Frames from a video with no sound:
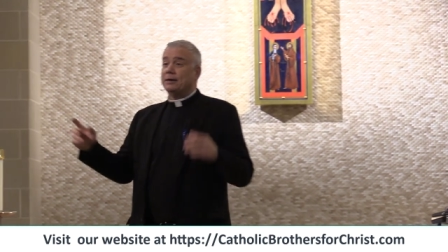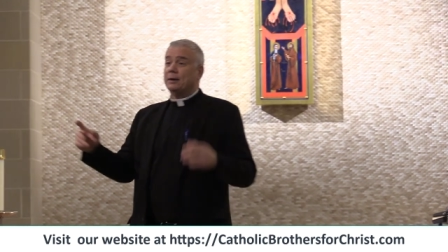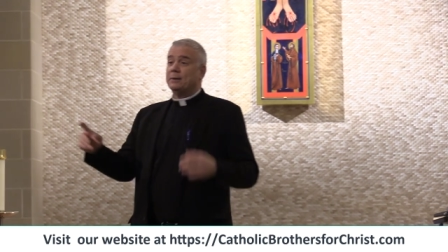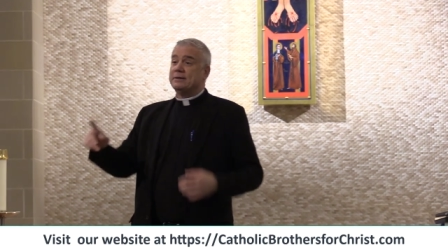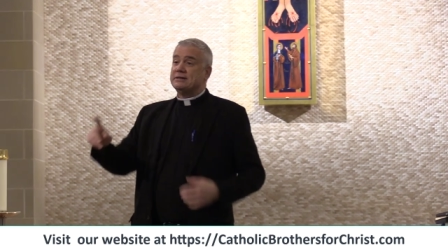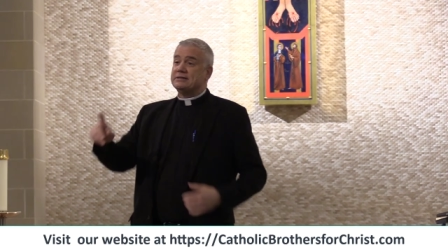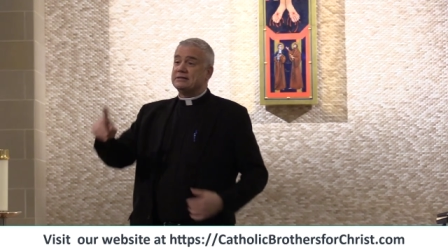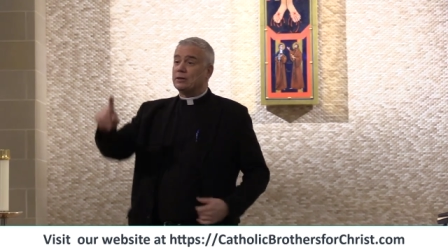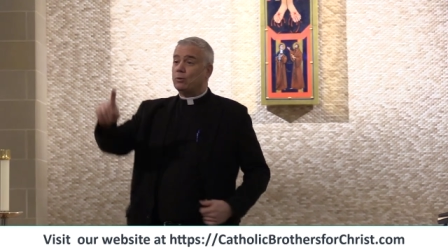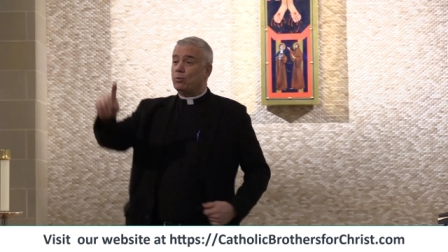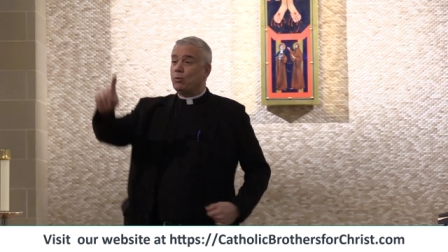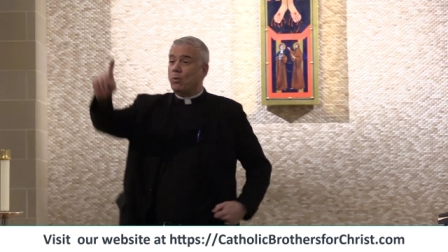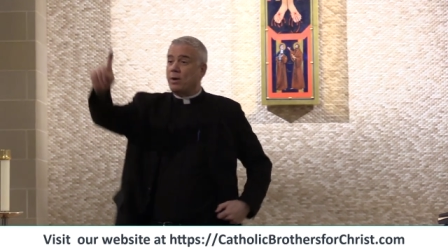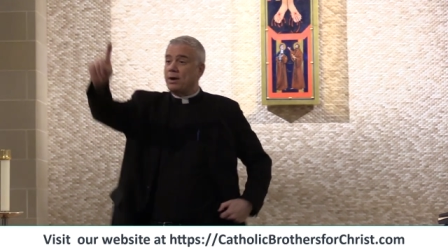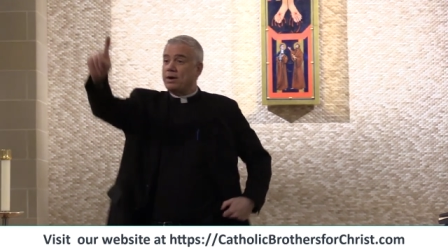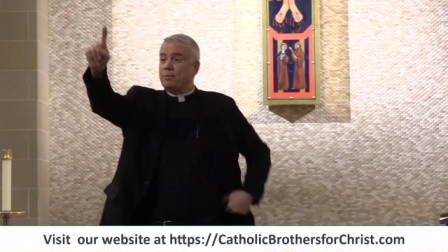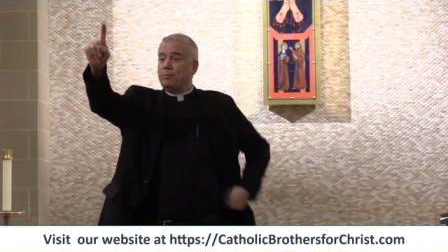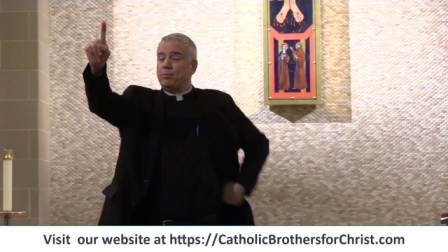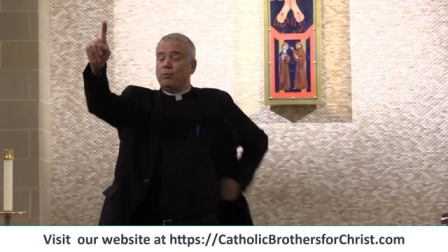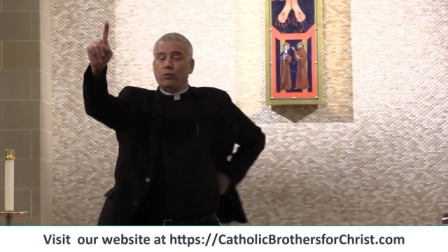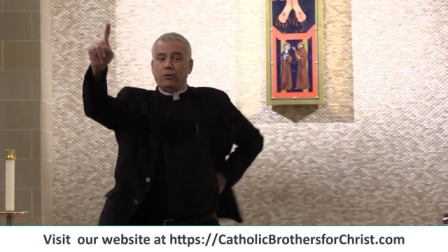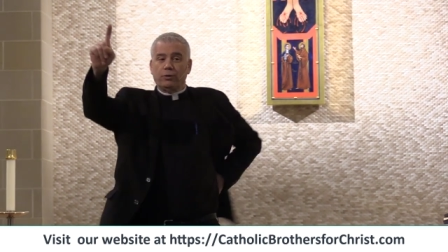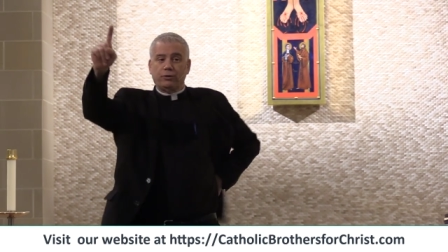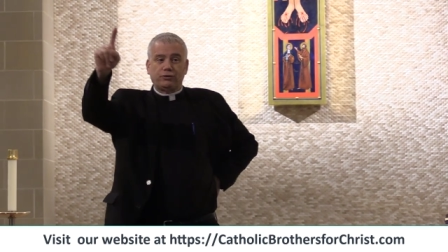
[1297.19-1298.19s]
There isn't one
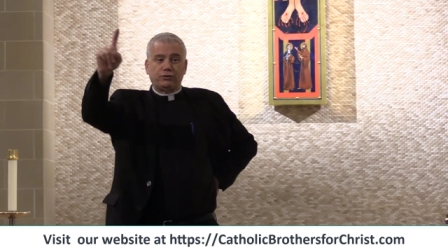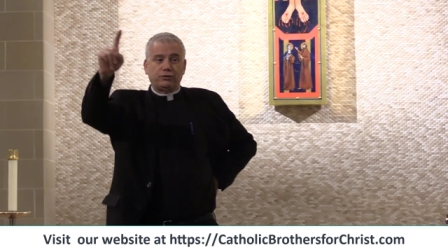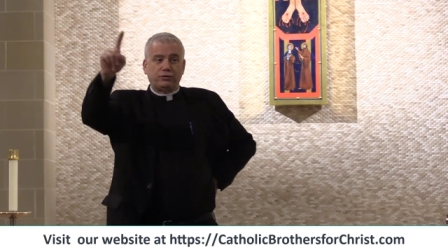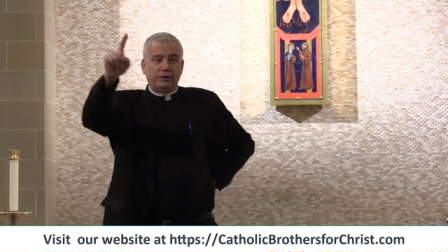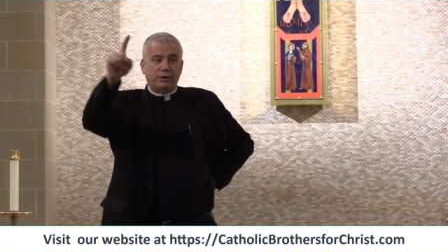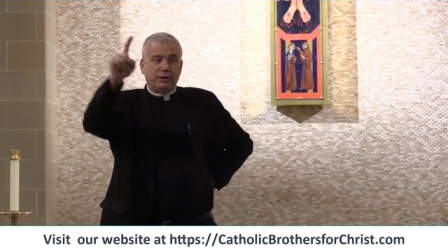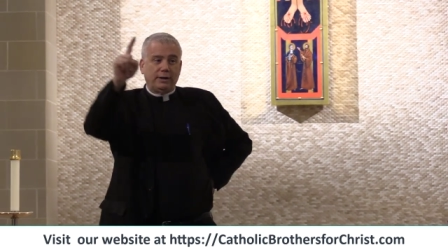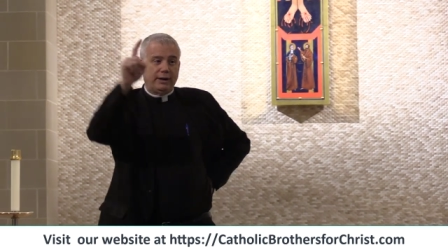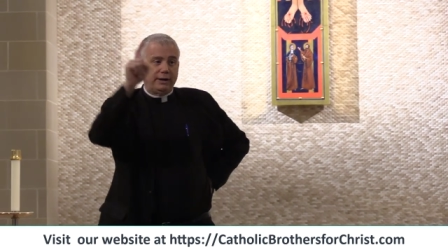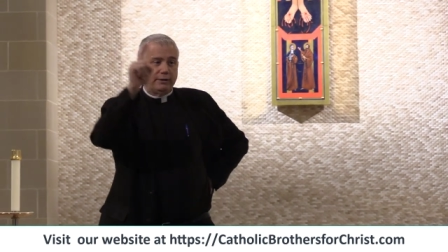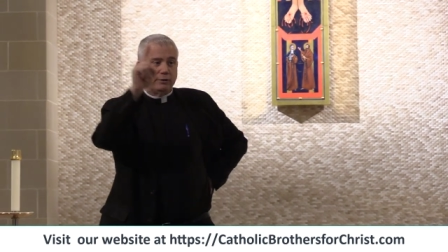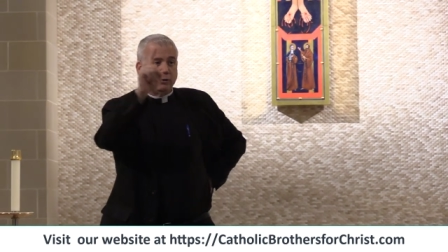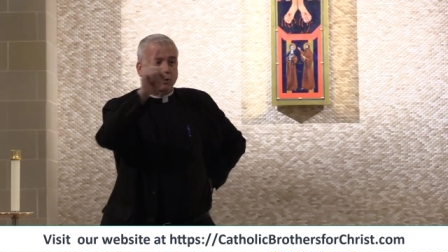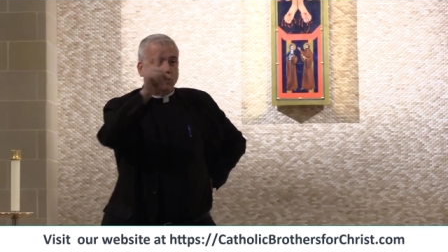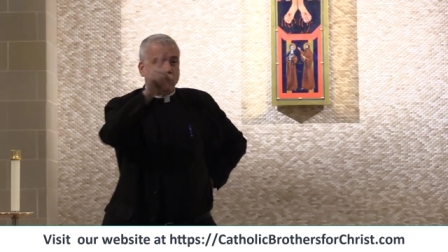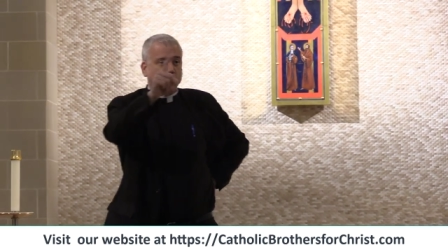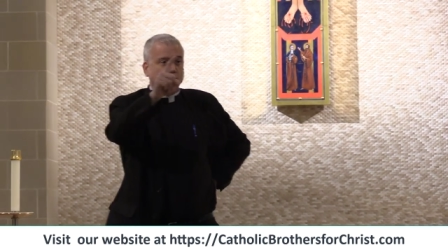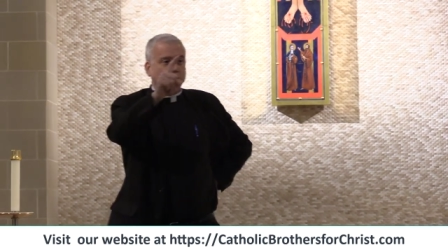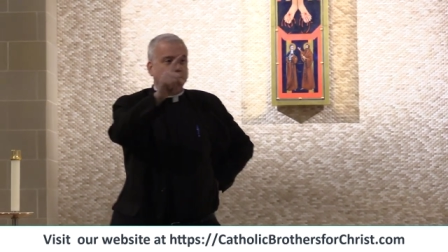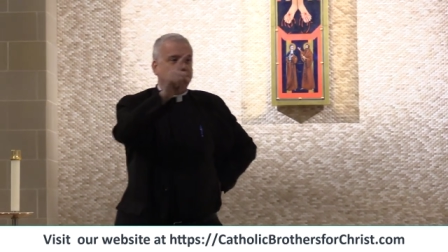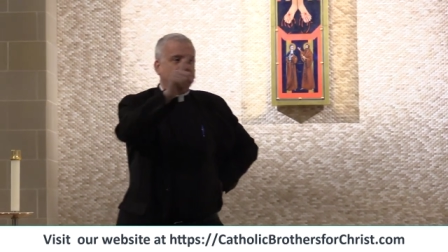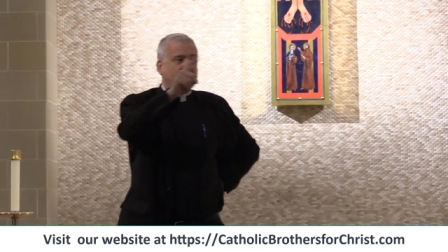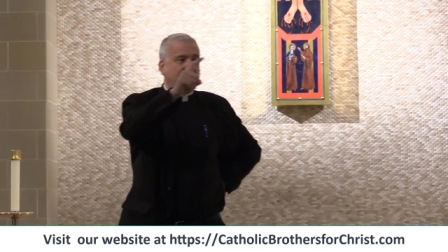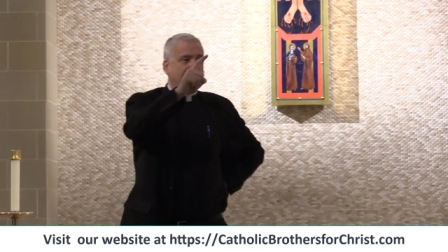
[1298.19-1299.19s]
abortion in the
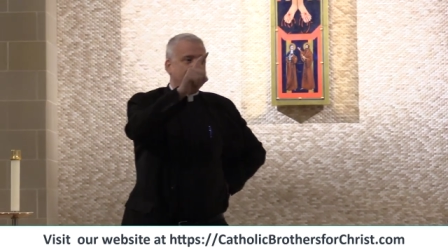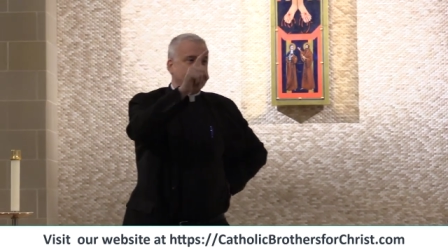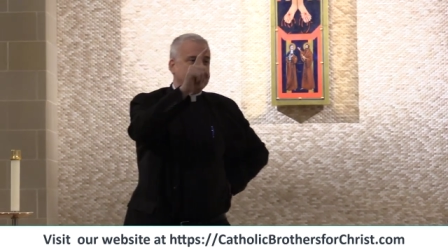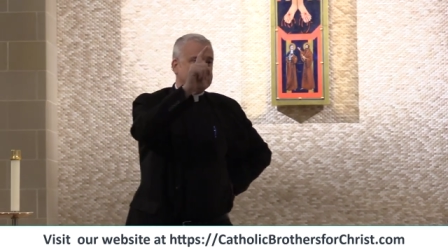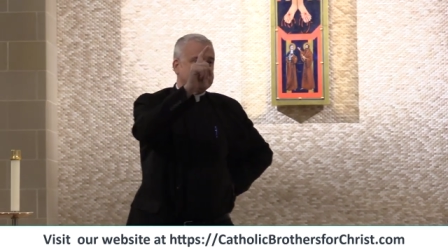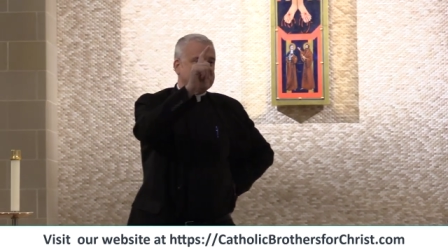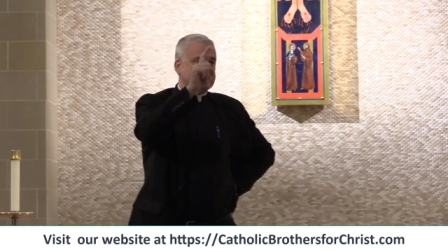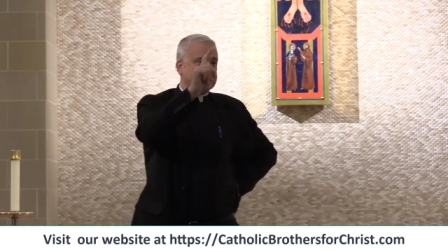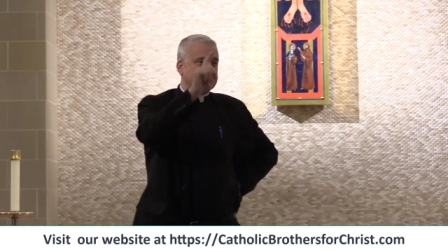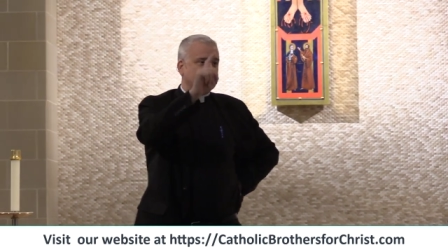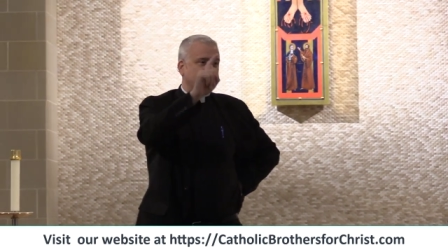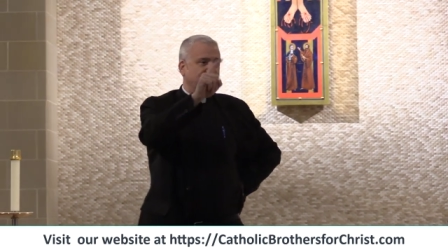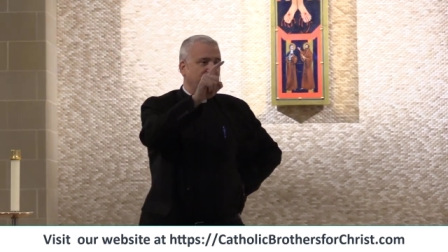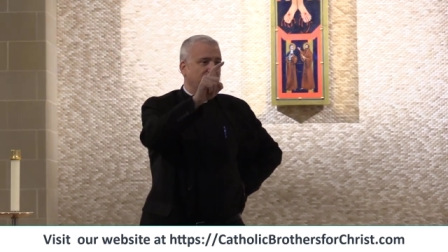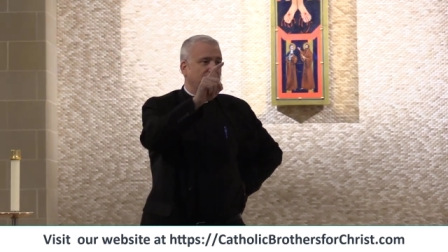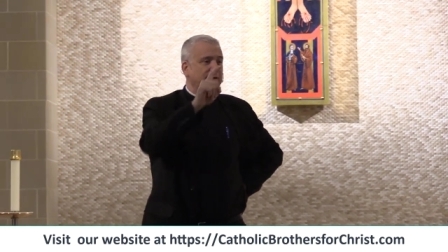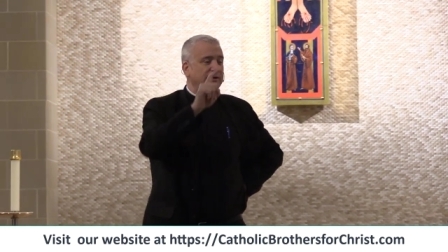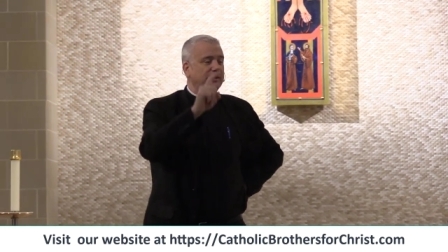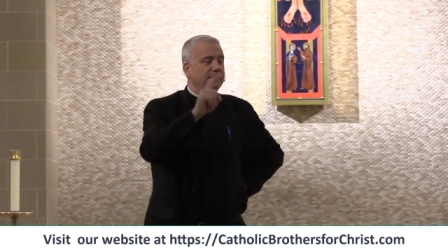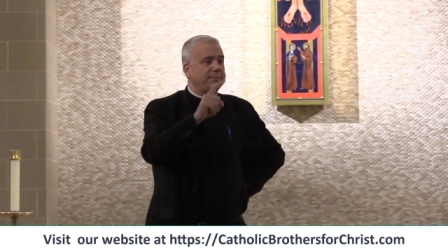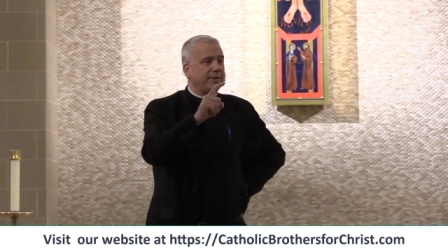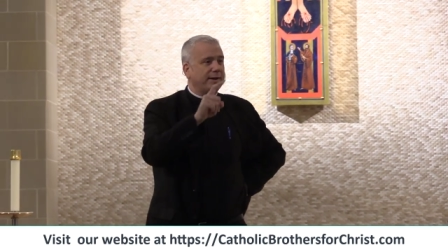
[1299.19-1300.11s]
whole diocese of Erie,